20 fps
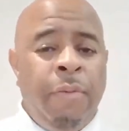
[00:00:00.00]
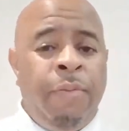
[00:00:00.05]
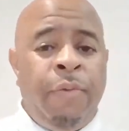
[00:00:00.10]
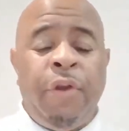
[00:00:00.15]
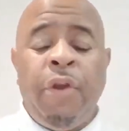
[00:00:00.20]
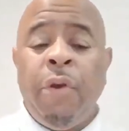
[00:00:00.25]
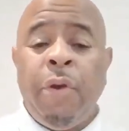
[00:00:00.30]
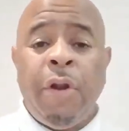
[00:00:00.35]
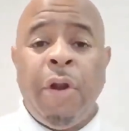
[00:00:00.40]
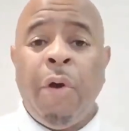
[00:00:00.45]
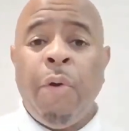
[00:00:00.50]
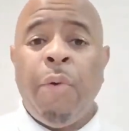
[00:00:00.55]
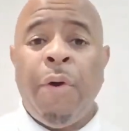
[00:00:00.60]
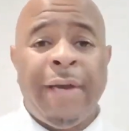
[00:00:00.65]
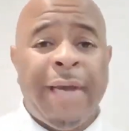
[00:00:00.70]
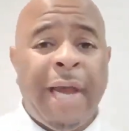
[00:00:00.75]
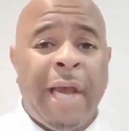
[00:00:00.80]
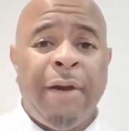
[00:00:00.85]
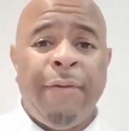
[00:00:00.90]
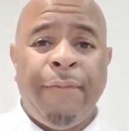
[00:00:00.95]
you know
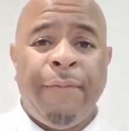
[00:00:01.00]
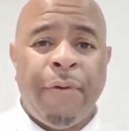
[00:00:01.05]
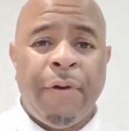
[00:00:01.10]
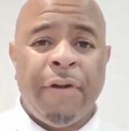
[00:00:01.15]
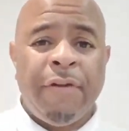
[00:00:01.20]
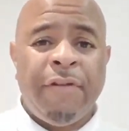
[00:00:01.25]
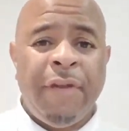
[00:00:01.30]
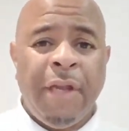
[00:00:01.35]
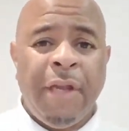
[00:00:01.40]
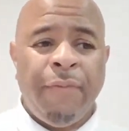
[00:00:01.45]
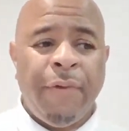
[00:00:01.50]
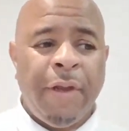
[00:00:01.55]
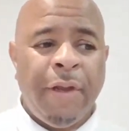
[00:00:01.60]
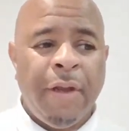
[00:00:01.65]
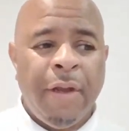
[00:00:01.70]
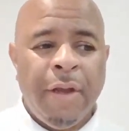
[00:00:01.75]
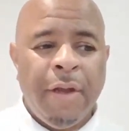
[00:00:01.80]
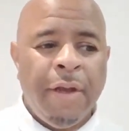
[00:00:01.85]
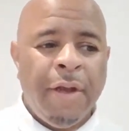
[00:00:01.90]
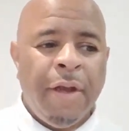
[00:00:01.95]
on Canon 4
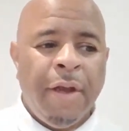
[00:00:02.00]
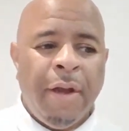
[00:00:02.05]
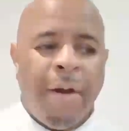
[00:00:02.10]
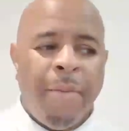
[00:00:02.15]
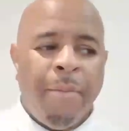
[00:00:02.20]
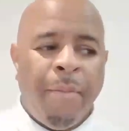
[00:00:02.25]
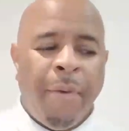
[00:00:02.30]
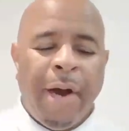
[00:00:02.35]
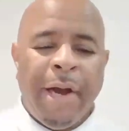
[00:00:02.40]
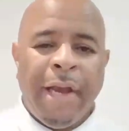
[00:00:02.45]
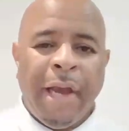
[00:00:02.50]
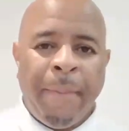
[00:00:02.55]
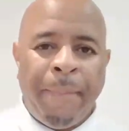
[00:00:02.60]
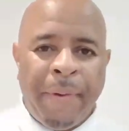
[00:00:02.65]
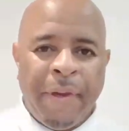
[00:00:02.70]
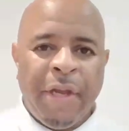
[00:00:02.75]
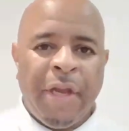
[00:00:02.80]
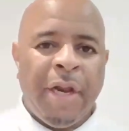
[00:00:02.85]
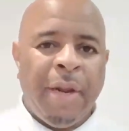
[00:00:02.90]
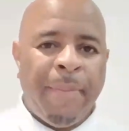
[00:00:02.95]
TV my
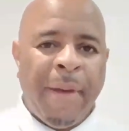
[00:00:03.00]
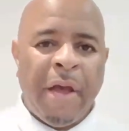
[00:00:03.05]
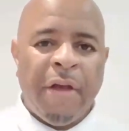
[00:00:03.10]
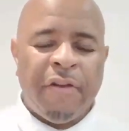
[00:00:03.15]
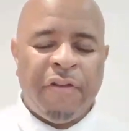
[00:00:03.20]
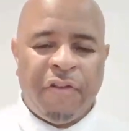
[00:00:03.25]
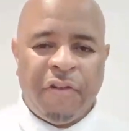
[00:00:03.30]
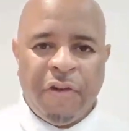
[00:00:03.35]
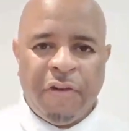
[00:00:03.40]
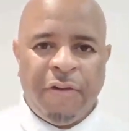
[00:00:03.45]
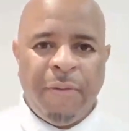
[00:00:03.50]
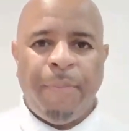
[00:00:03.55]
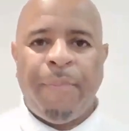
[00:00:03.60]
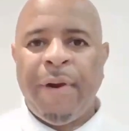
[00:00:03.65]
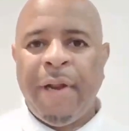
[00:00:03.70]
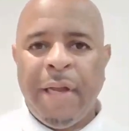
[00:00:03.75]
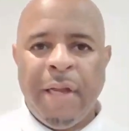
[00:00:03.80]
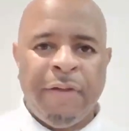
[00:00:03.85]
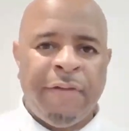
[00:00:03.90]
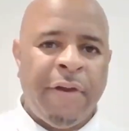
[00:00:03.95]
opinion about certain
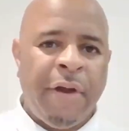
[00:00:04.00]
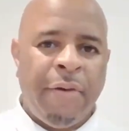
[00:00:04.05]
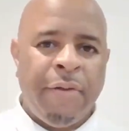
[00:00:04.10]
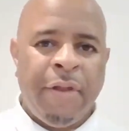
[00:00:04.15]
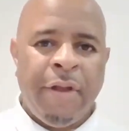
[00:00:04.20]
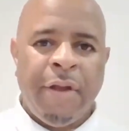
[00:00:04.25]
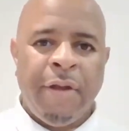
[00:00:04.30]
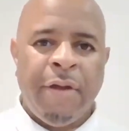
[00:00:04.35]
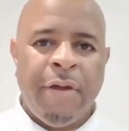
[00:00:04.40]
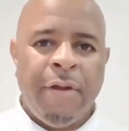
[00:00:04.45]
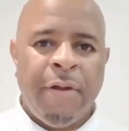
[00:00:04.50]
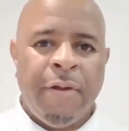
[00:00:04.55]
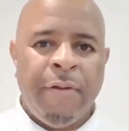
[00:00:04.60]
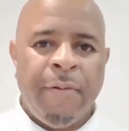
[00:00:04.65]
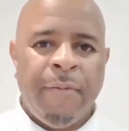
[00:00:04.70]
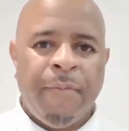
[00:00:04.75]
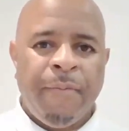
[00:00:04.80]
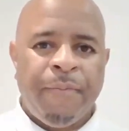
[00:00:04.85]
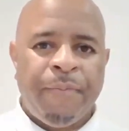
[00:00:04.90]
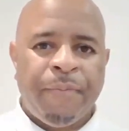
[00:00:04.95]
players out there.
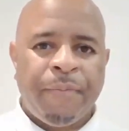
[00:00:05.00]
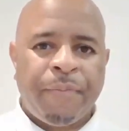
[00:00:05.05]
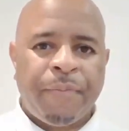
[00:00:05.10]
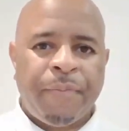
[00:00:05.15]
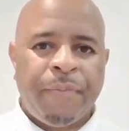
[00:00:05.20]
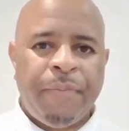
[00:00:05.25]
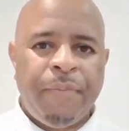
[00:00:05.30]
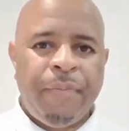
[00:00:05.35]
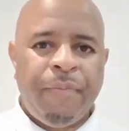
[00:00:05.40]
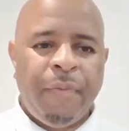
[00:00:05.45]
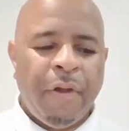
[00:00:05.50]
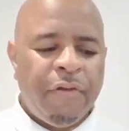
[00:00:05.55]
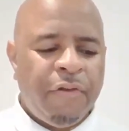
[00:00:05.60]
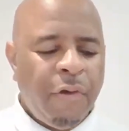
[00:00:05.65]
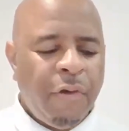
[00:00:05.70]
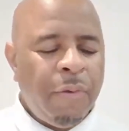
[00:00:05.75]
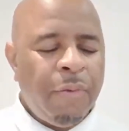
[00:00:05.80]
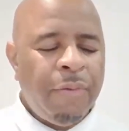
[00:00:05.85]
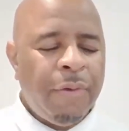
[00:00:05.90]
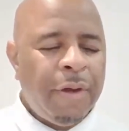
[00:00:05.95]

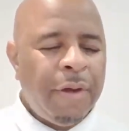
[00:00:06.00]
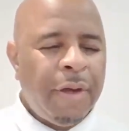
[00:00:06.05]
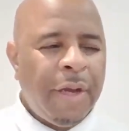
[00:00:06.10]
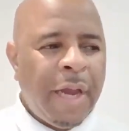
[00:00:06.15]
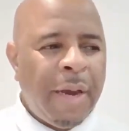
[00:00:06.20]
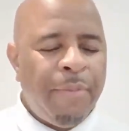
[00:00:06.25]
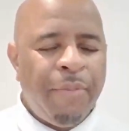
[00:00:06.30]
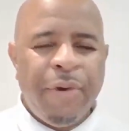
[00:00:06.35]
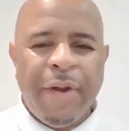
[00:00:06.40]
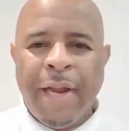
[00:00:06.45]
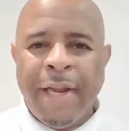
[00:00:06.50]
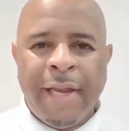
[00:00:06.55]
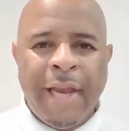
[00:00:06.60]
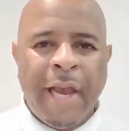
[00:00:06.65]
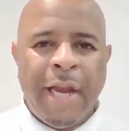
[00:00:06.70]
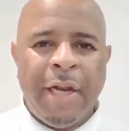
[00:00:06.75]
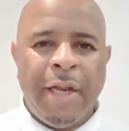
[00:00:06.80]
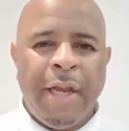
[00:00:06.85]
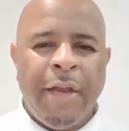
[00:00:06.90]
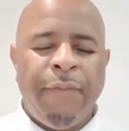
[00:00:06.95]
So, Emery,
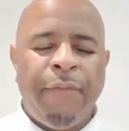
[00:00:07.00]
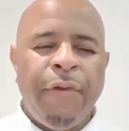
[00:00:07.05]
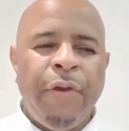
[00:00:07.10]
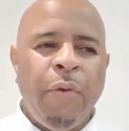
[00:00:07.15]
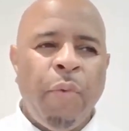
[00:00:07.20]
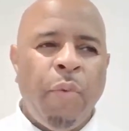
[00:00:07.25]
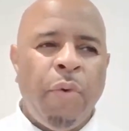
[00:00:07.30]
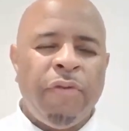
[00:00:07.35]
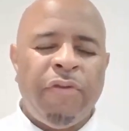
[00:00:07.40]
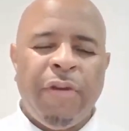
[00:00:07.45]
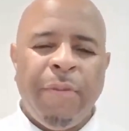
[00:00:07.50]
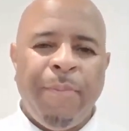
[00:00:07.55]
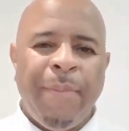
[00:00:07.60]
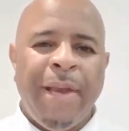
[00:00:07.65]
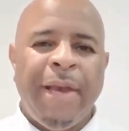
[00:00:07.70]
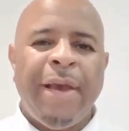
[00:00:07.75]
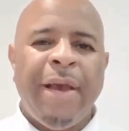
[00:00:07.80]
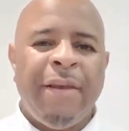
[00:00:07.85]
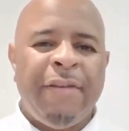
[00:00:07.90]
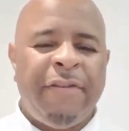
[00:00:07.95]
again, if you want to
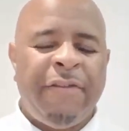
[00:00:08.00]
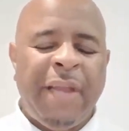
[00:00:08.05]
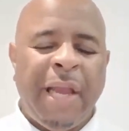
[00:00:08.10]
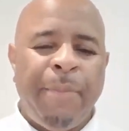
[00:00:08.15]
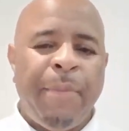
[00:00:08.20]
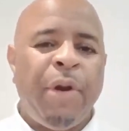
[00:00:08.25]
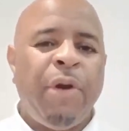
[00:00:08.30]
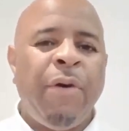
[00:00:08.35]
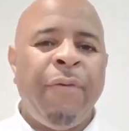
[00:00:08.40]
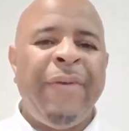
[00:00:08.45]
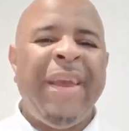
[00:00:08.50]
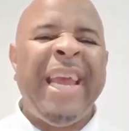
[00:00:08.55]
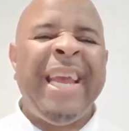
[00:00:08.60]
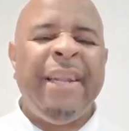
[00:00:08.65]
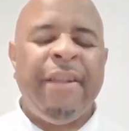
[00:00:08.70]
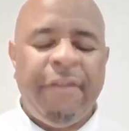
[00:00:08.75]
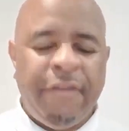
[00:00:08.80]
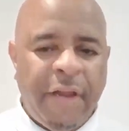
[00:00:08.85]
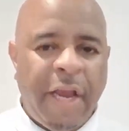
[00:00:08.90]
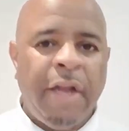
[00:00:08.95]
make a statement of
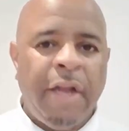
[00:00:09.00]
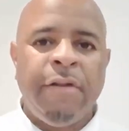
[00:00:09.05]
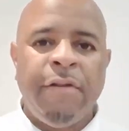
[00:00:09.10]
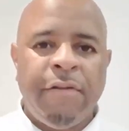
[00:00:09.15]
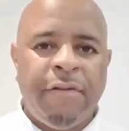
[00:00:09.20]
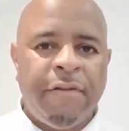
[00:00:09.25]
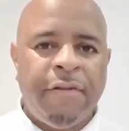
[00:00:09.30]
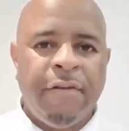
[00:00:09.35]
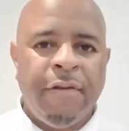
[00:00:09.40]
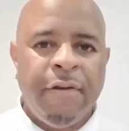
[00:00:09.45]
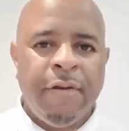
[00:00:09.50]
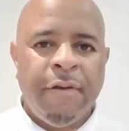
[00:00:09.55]
intent,